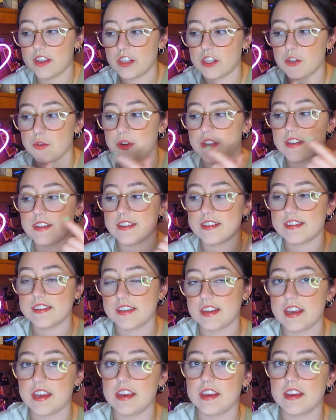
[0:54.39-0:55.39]
you can
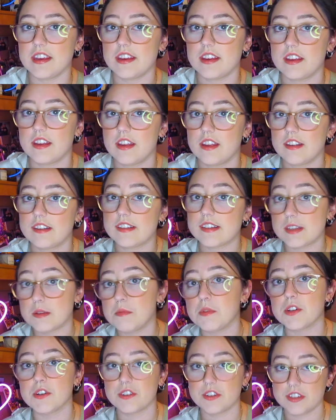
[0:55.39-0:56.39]
see
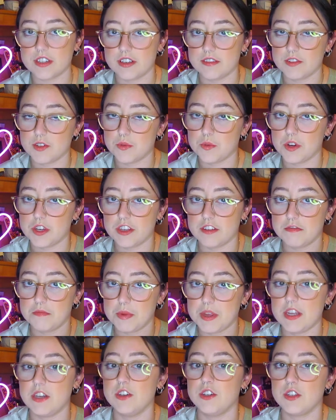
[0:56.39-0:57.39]
similar stuff to what you've
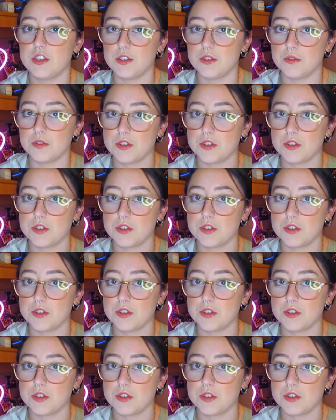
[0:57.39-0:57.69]
pinned too.